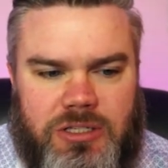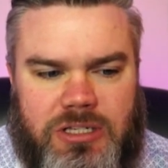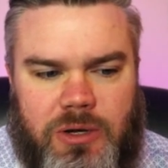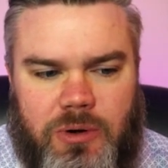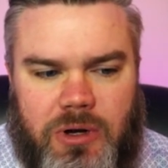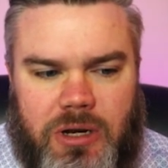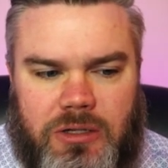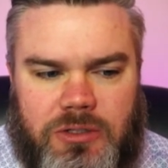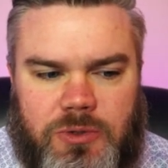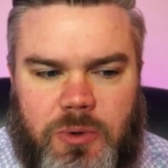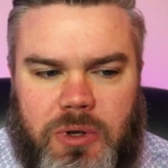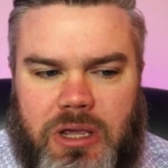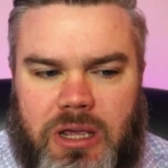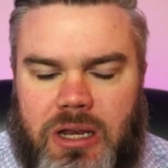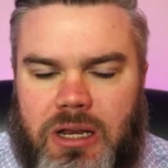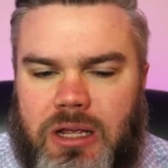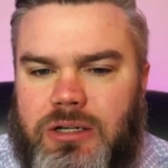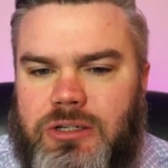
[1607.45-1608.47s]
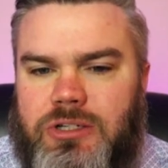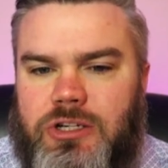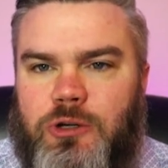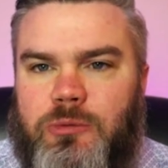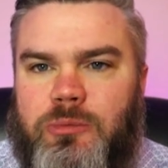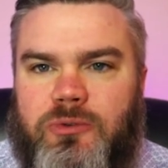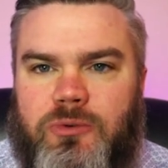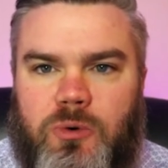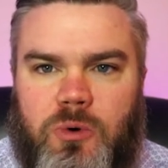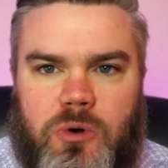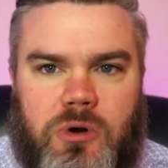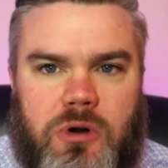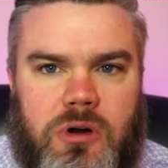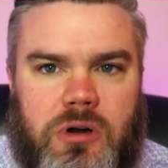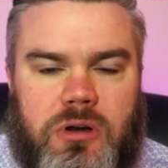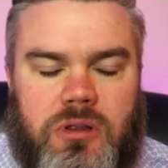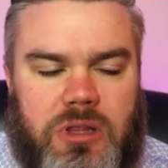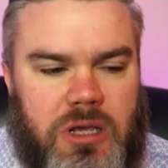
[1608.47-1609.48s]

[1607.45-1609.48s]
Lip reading: See what else we can get into before